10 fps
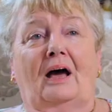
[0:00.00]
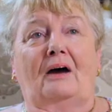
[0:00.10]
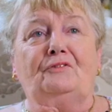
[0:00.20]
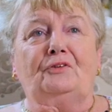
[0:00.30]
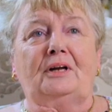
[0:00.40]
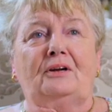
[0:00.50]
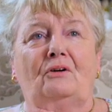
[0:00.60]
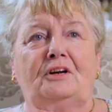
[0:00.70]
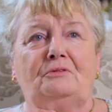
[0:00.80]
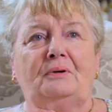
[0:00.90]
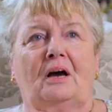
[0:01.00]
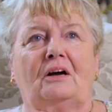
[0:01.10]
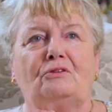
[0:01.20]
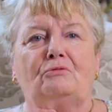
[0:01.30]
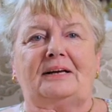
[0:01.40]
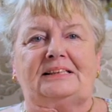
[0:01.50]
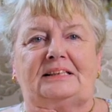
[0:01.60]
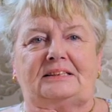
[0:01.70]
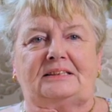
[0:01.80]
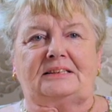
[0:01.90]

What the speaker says: After he anointed me, I got restless.